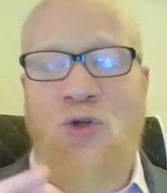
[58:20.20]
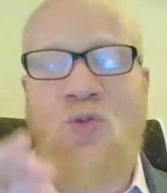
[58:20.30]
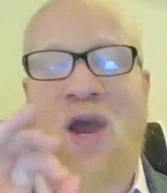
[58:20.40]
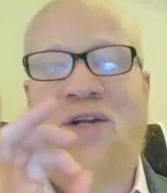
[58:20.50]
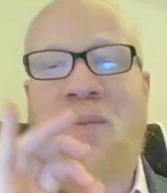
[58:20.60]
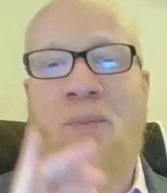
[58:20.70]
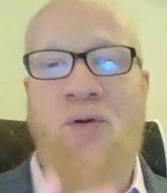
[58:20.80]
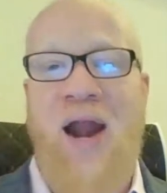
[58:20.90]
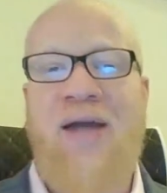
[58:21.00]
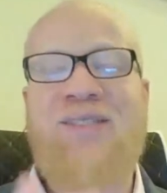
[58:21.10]
good way to
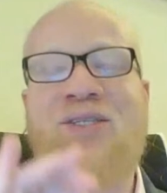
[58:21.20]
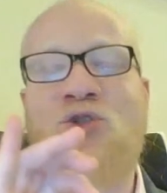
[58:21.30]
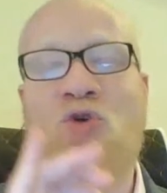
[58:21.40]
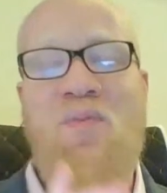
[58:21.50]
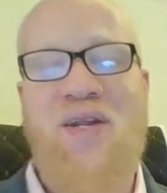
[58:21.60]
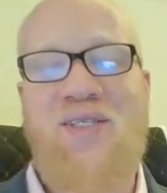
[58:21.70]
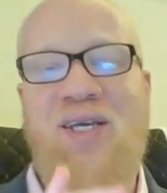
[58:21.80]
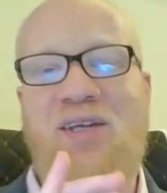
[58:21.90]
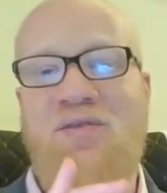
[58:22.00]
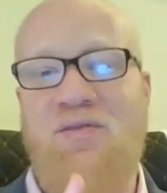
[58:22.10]
practice your
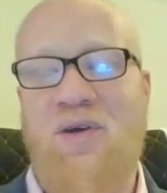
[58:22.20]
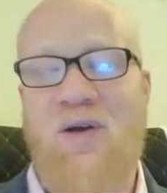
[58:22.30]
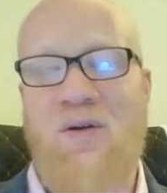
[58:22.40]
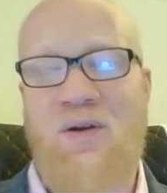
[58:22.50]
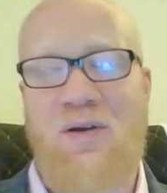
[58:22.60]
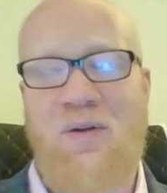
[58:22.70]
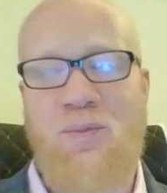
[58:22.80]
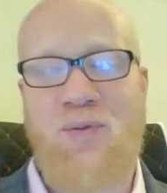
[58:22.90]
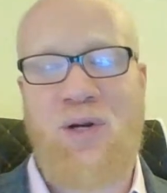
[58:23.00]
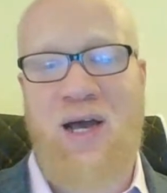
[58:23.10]
meditative
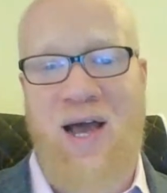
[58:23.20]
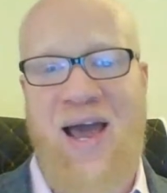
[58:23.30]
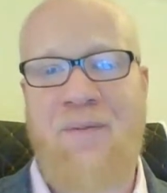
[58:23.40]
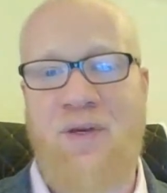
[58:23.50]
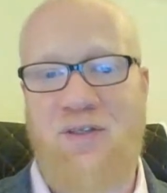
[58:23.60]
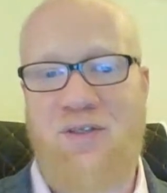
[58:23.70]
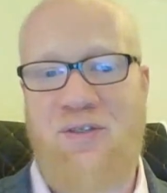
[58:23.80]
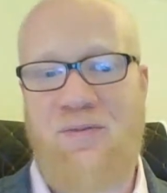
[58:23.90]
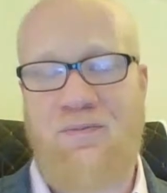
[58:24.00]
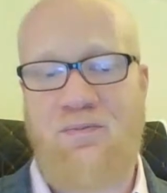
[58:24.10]

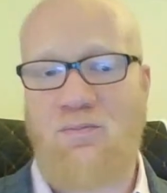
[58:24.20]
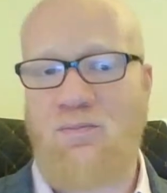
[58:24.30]
habits,